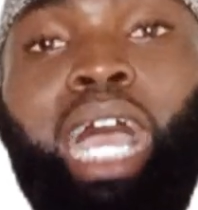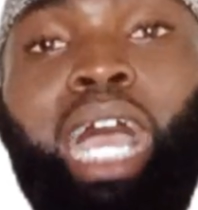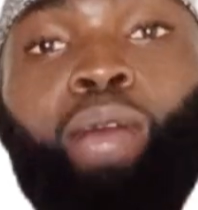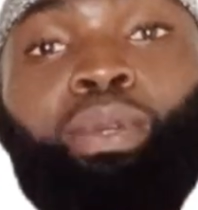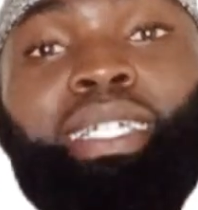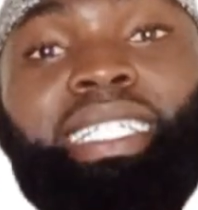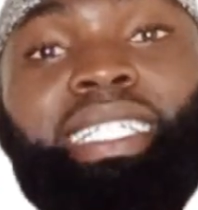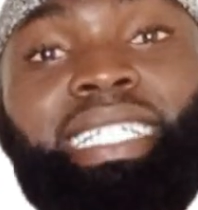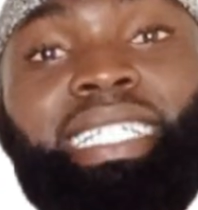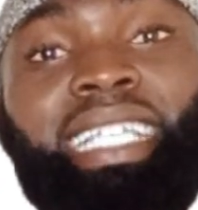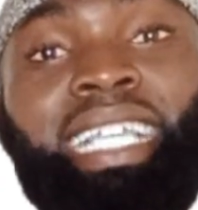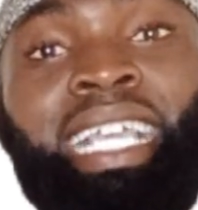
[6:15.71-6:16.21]
I
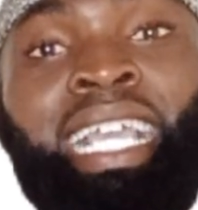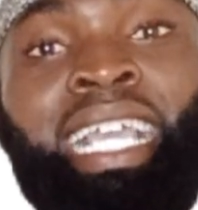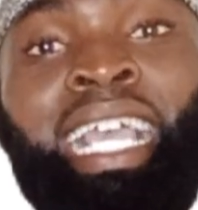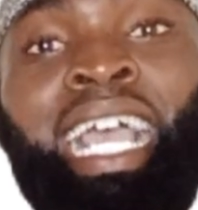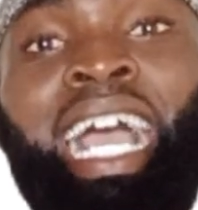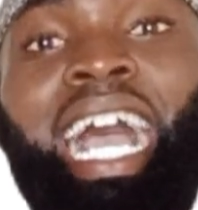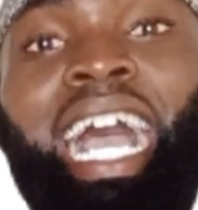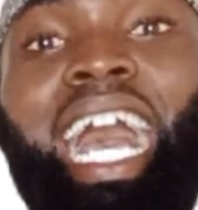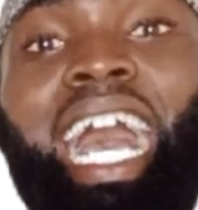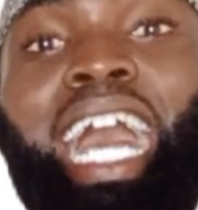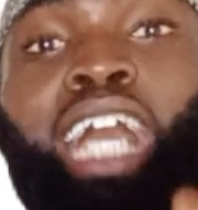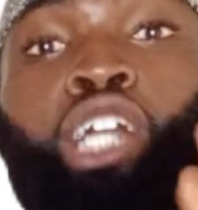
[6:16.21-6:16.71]
will
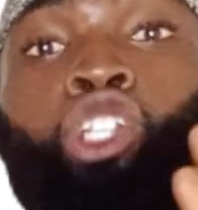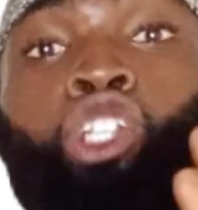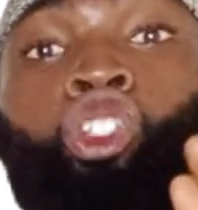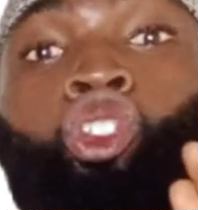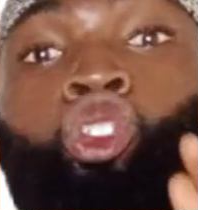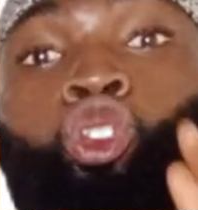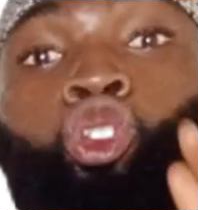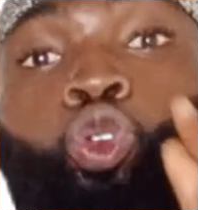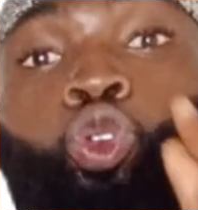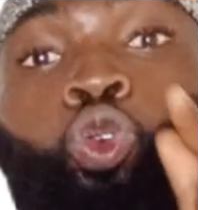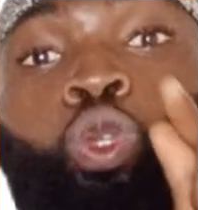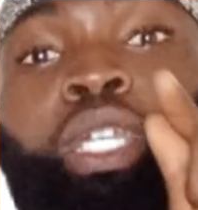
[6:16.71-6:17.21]
say
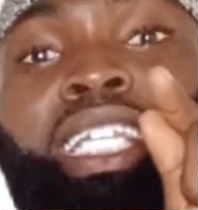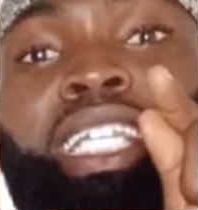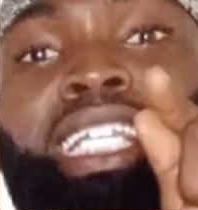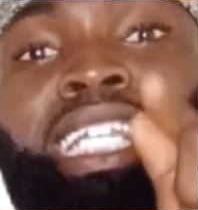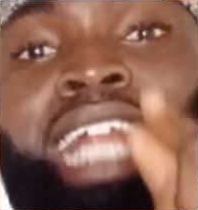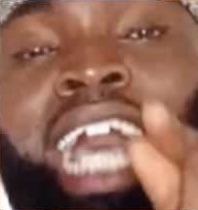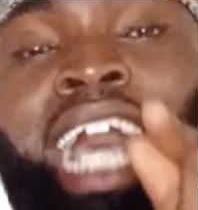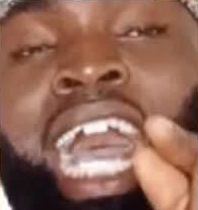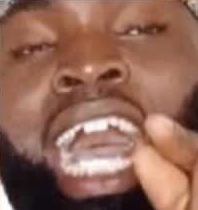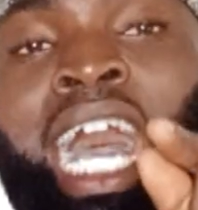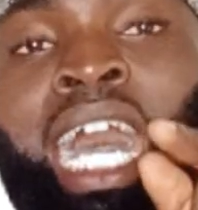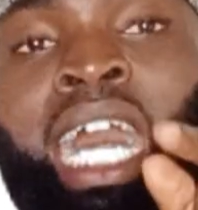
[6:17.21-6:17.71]

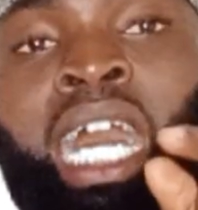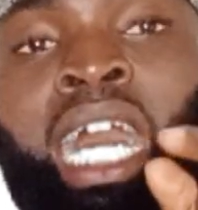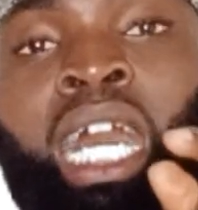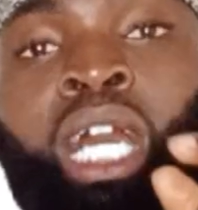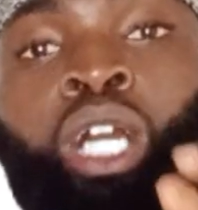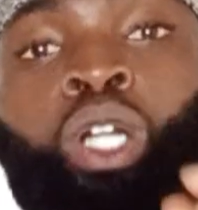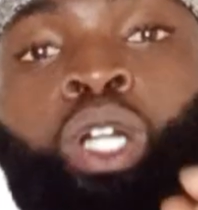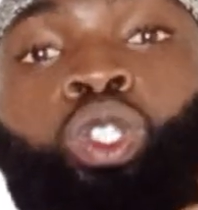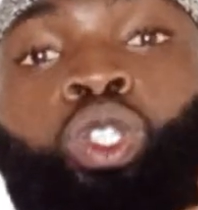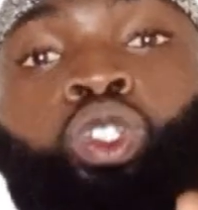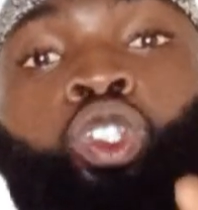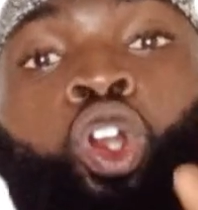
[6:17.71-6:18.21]
antunna
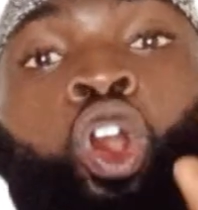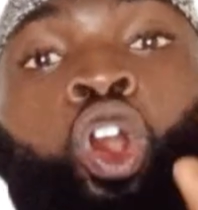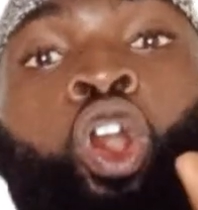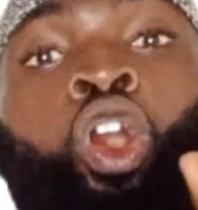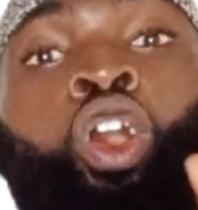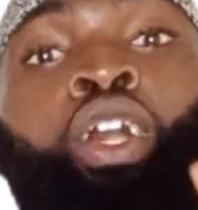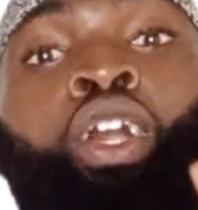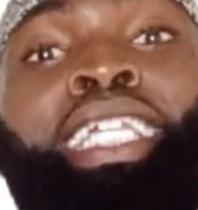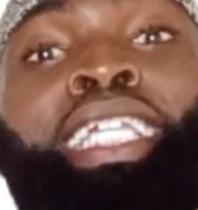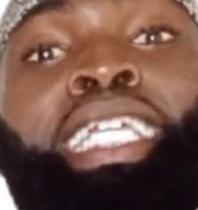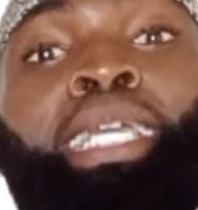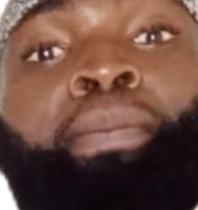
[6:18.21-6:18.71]

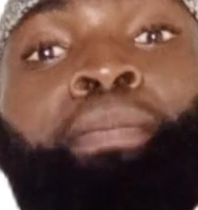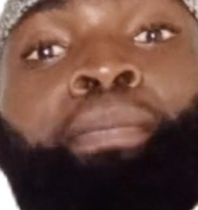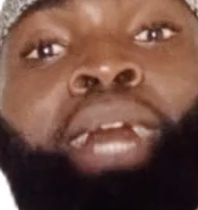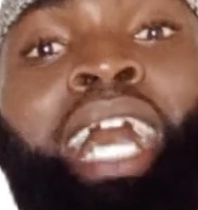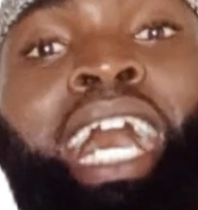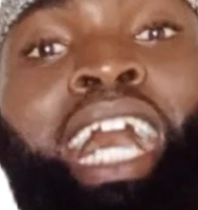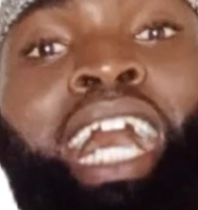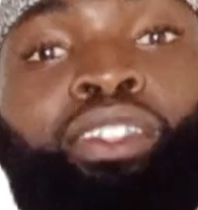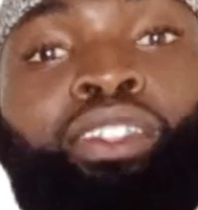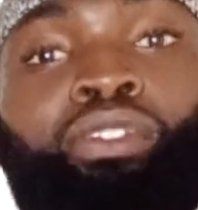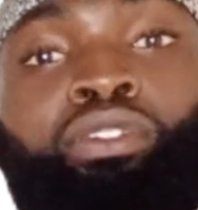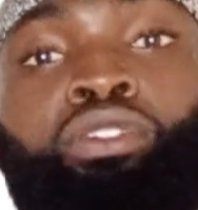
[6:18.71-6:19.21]

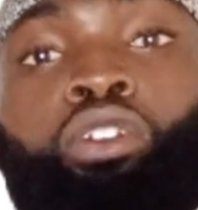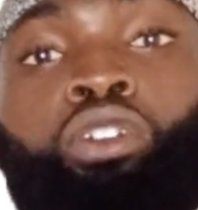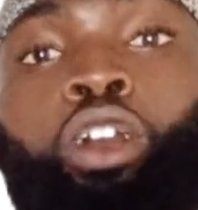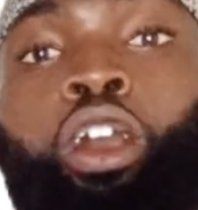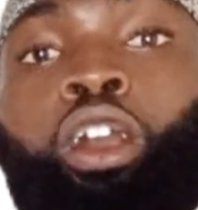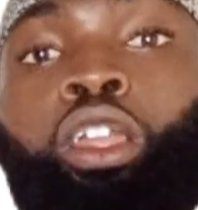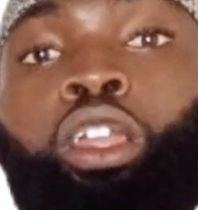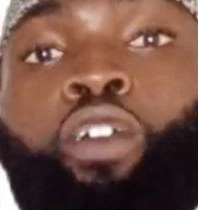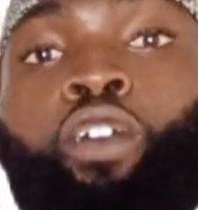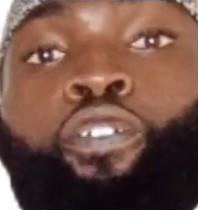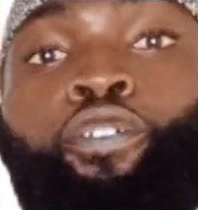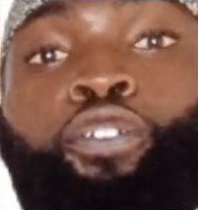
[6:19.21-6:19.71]
talibatun,
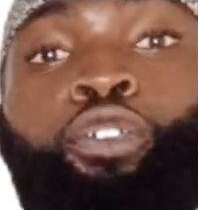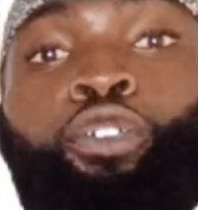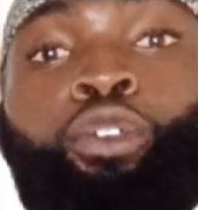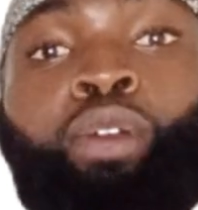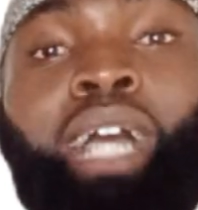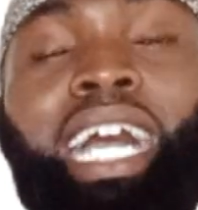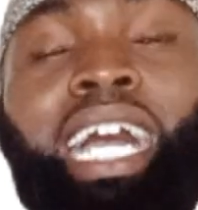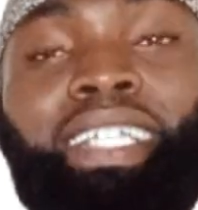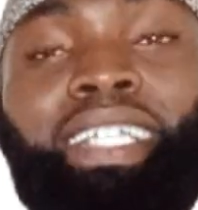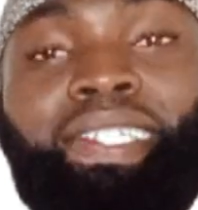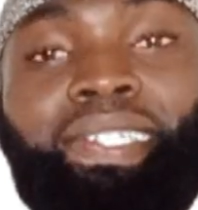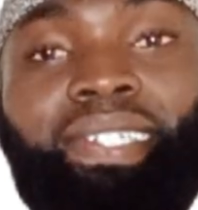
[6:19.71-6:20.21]
all of
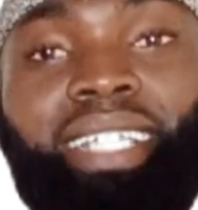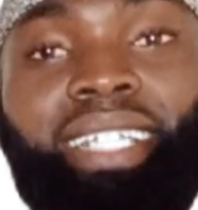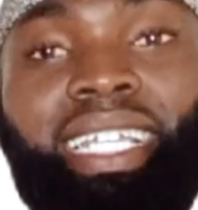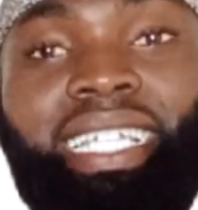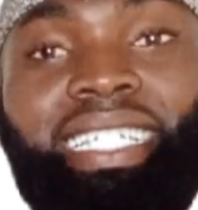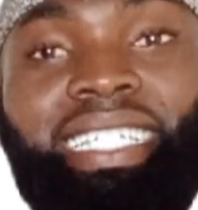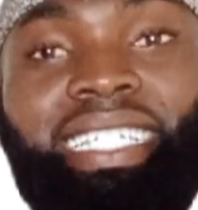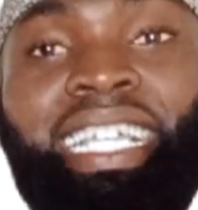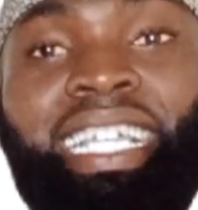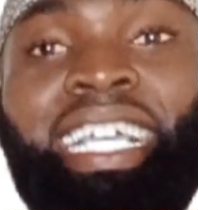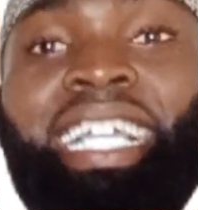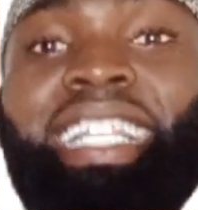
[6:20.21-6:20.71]
you are
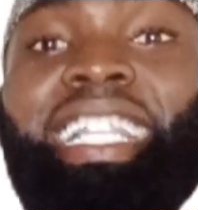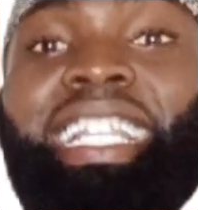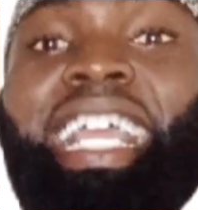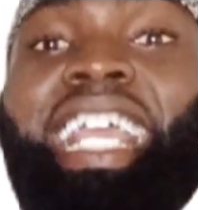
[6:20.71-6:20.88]
students.